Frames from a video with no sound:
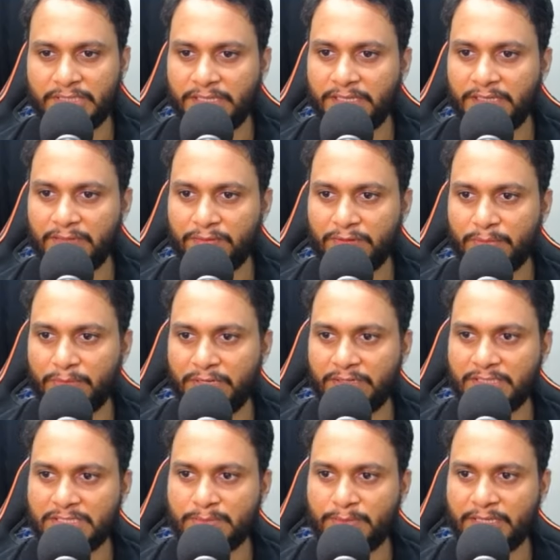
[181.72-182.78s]
negative
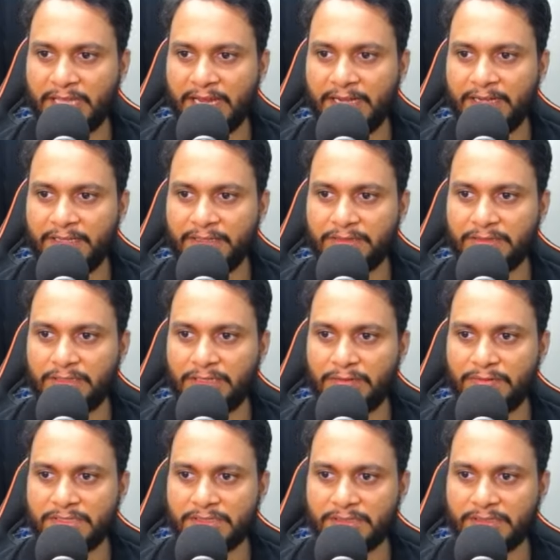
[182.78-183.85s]
remainders by adding the
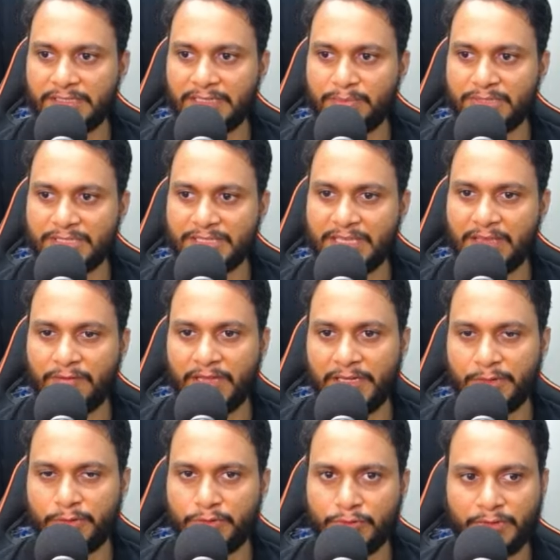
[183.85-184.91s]
divisor, that means k
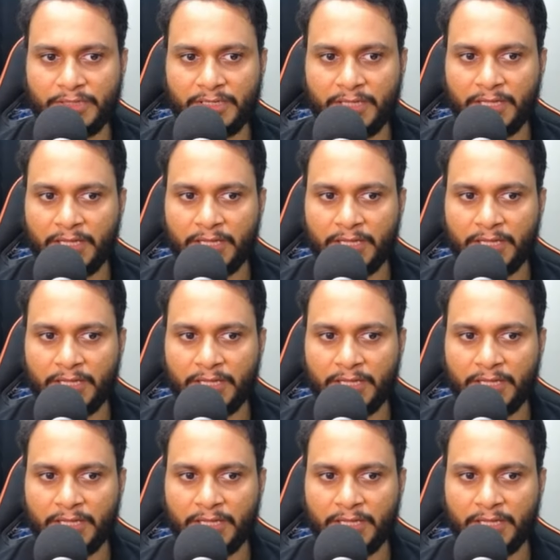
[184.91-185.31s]
value, to it